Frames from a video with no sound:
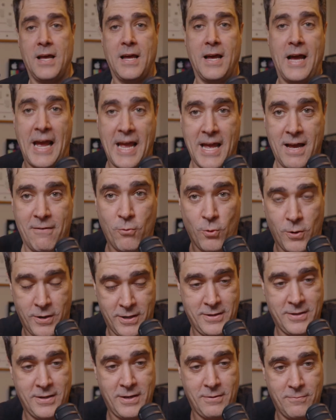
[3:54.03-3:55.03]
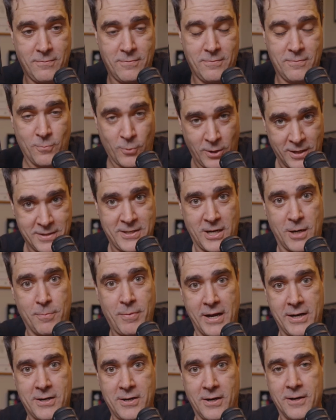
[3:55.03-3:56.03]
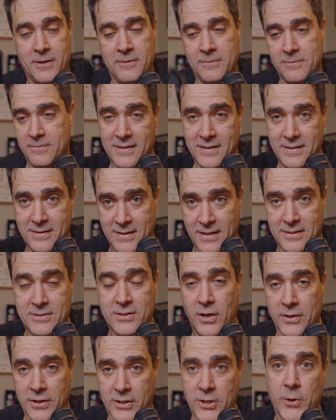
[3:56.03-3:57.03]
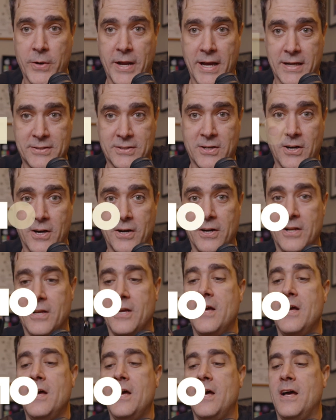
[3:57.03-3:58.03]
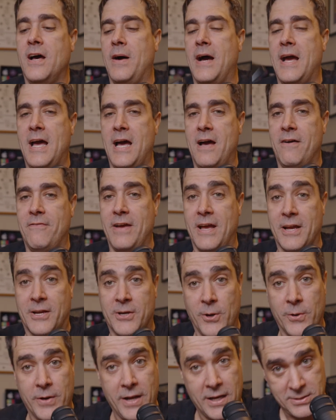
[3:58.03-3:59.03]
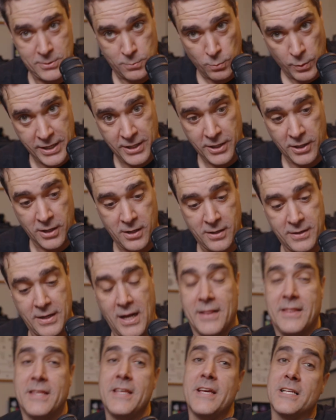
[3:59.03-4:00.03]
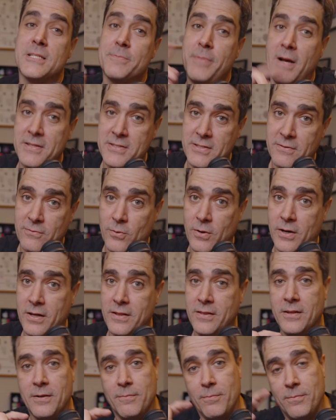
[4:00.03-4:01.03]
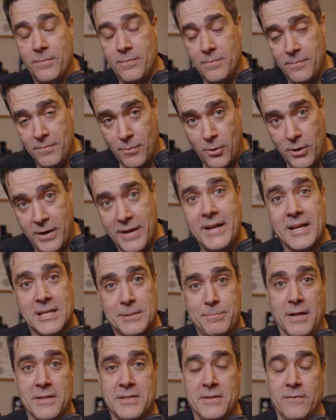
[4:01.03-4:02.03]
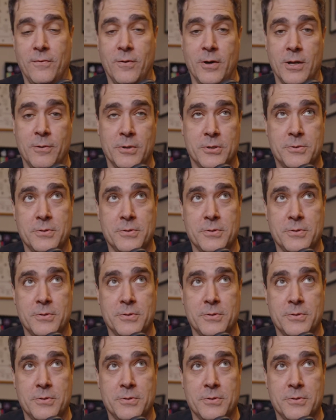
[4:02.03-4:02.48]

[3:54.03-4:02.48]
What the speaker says: I have one 1TB card. It's called a Codex card. I have a Codex reader, not the expensive one, the more inexpensive one, which